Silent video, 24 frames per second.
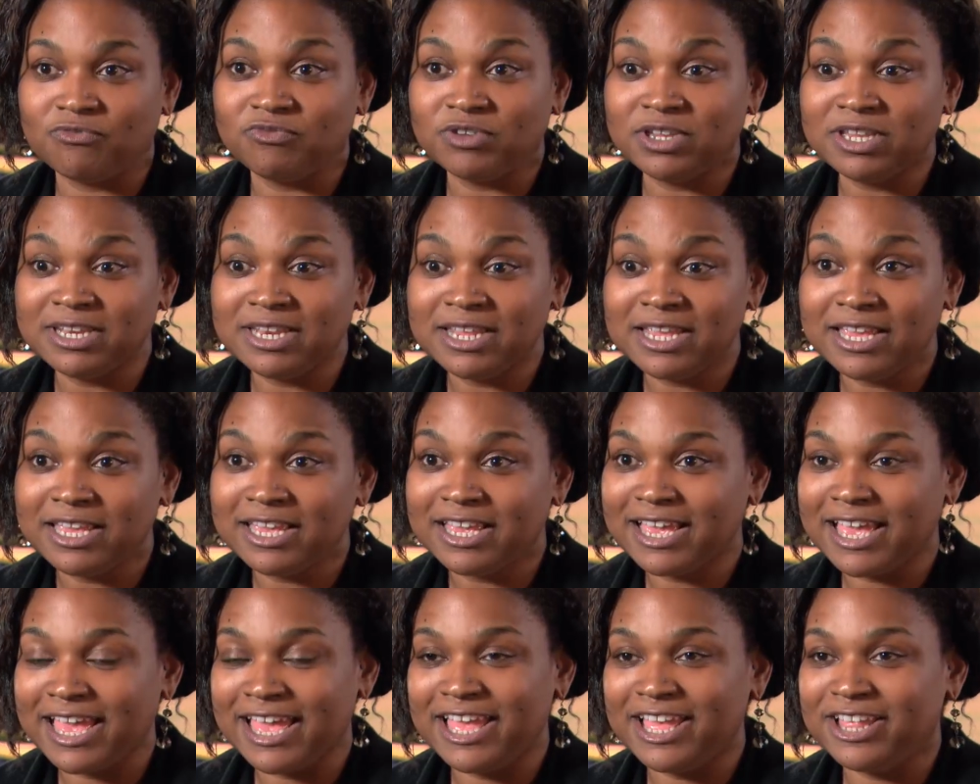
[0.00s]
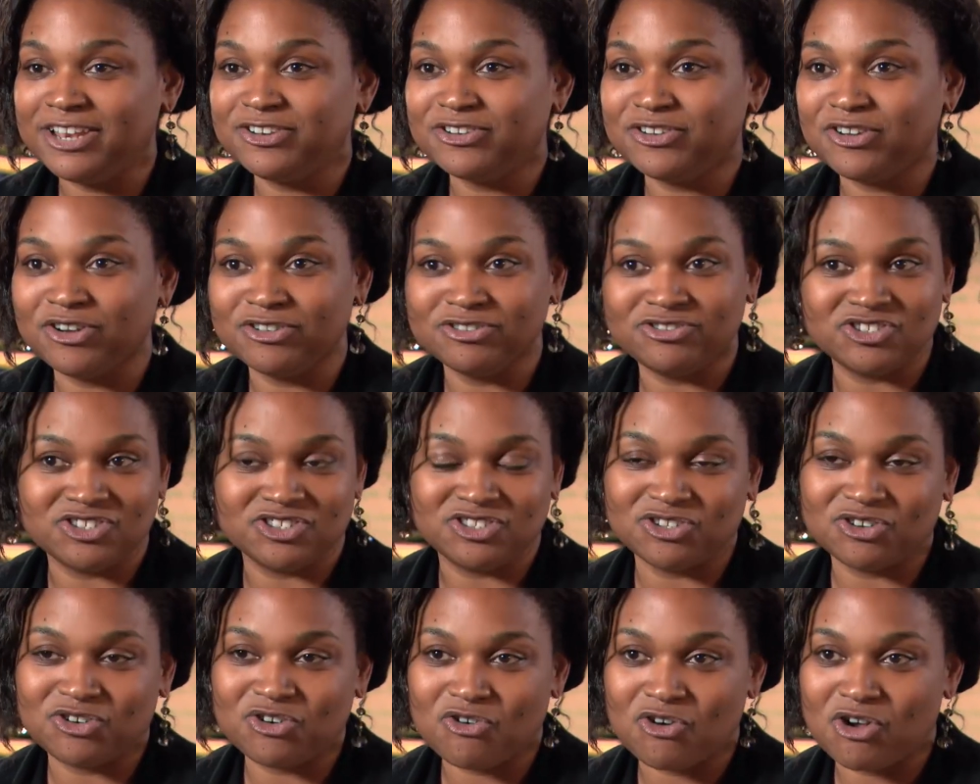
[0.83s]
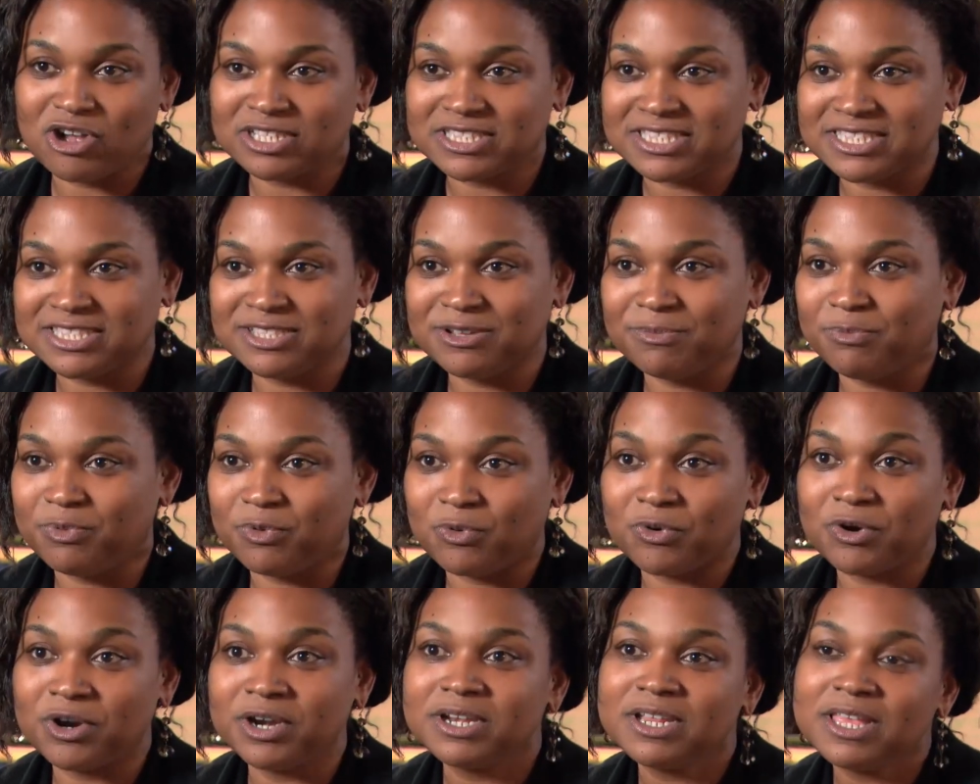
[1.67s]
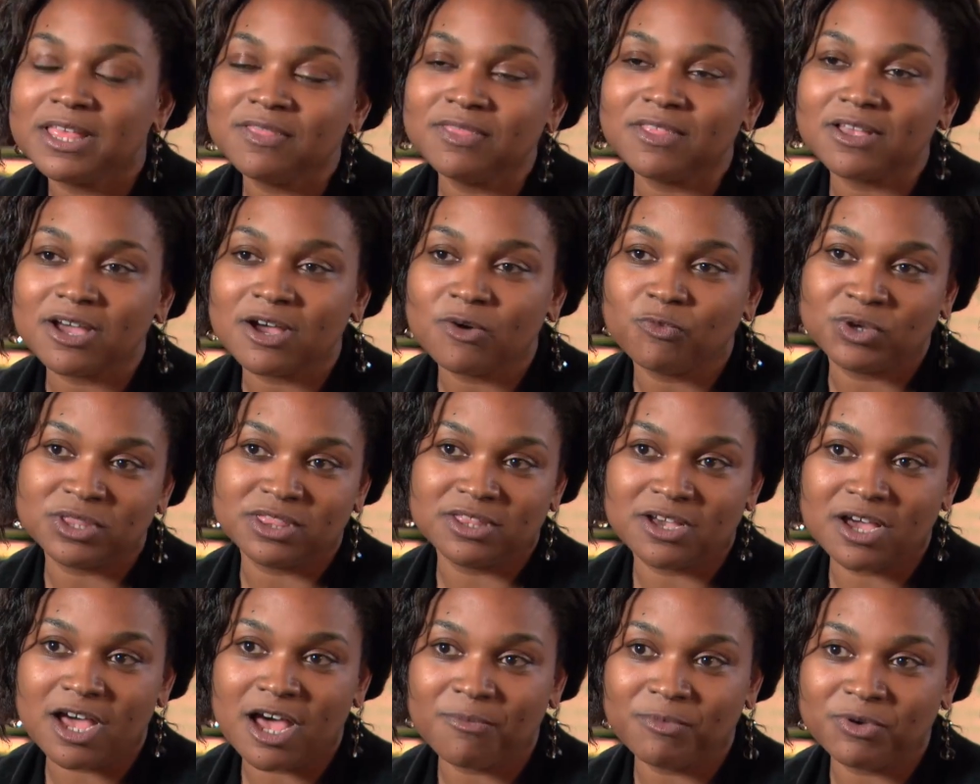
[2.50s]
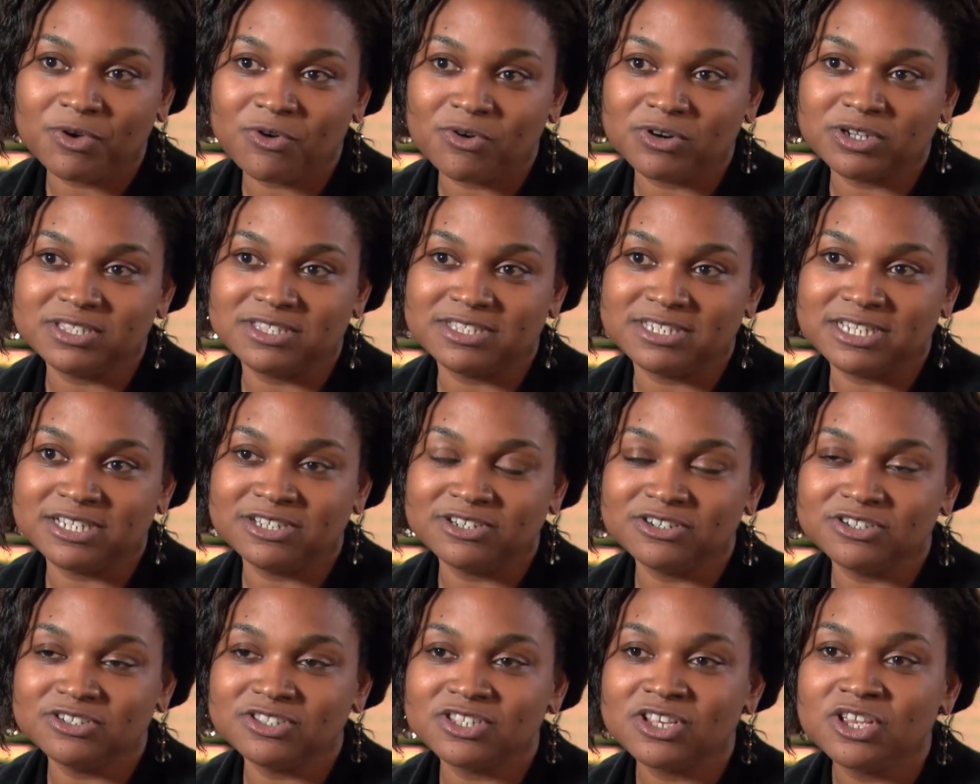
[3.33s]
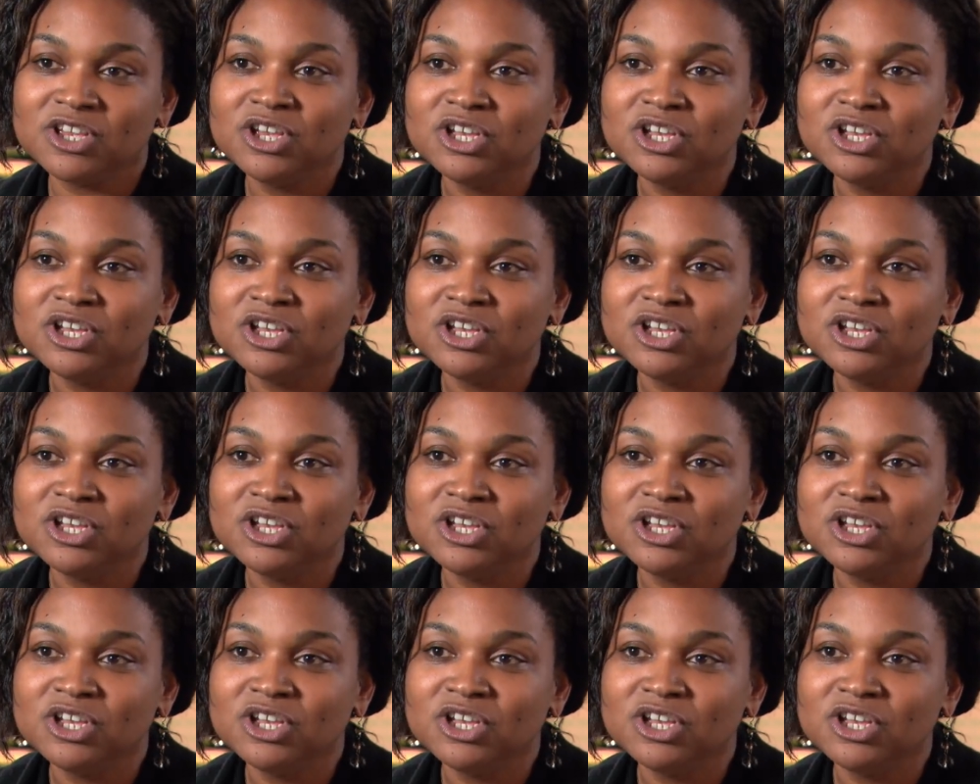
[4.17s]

reading and uh, just across the board in the, with the Common Core standards.